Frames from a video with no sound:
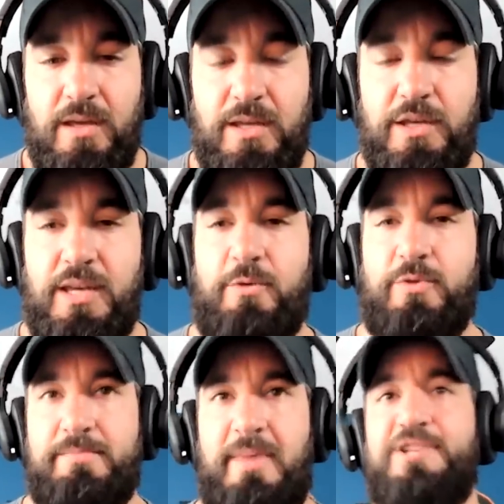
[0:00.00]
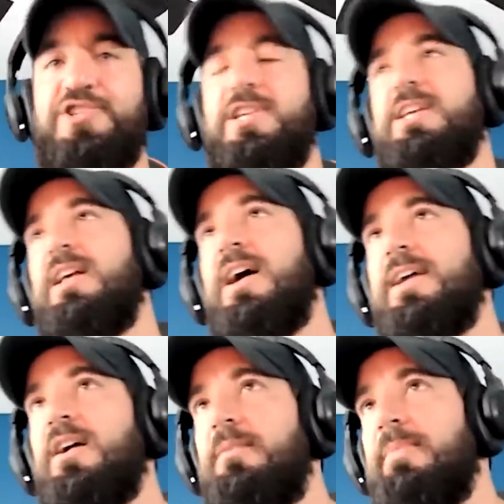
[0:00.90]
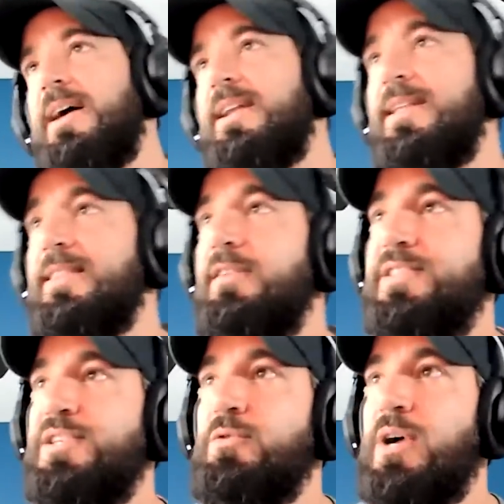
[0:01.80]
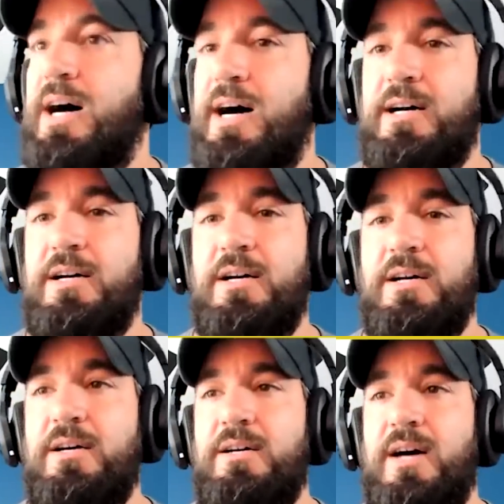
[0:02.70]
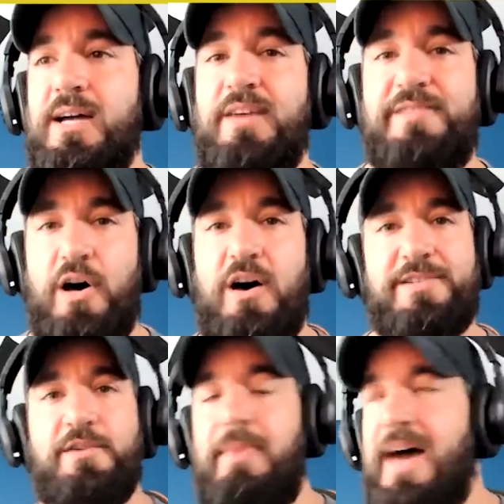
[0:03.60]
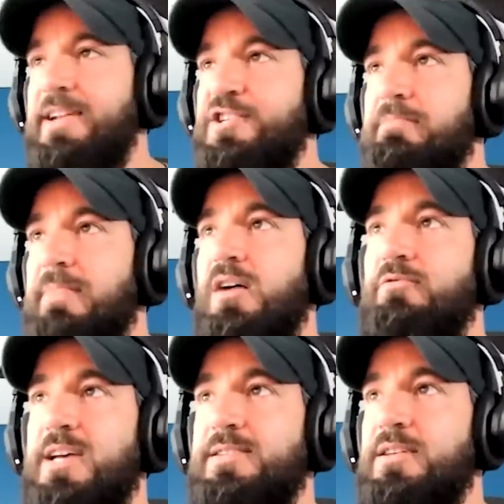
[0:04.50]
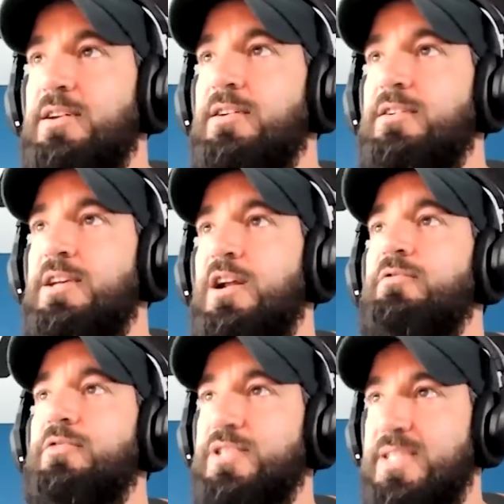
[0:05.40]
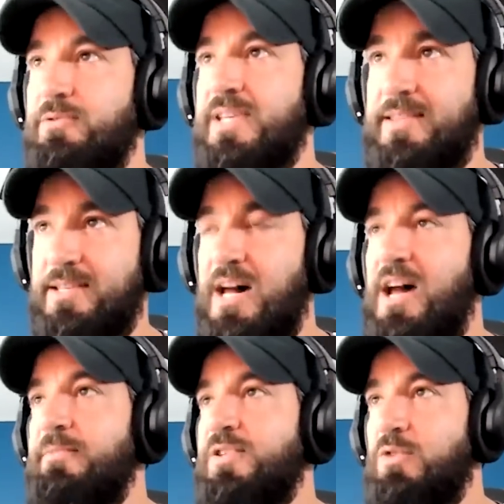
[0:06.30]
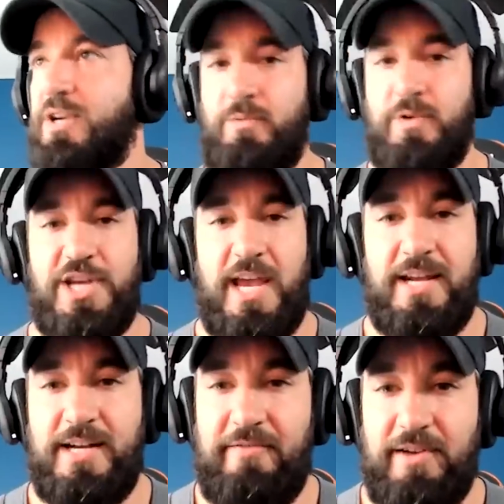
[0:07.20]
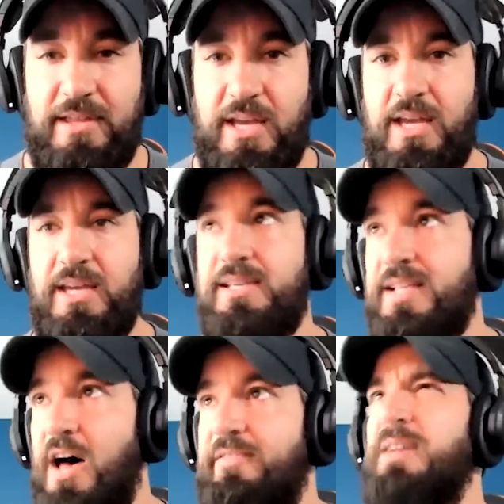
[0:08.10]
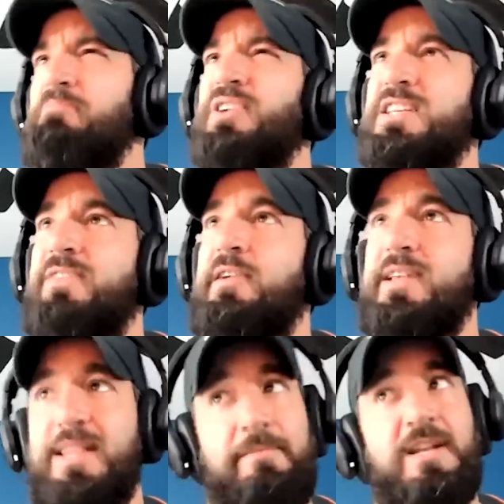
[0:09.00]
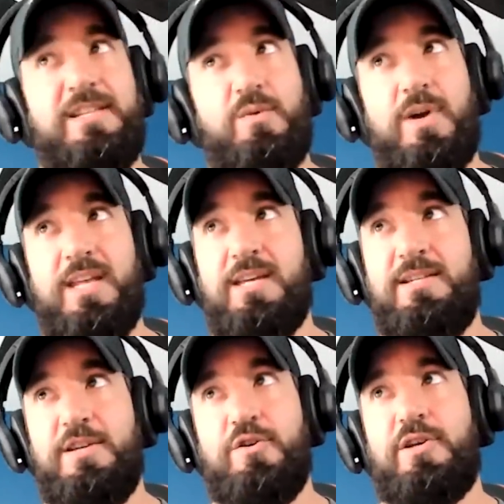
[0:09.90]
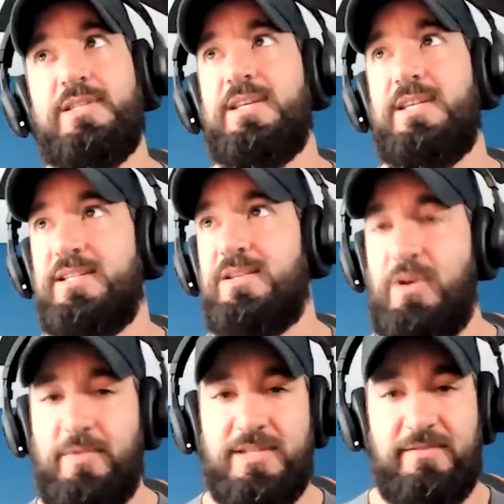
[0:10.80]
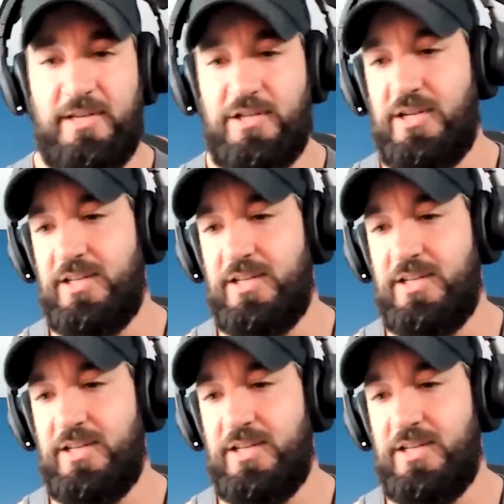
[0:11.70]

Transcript: he was mentioning like, oh man, I'd love to. Uh, I'd love to also manage a male wrestler, you know, because he was at the time, he's working with Jade and everything. He's loving it, but he's very limited to what he can do because it is the women's division and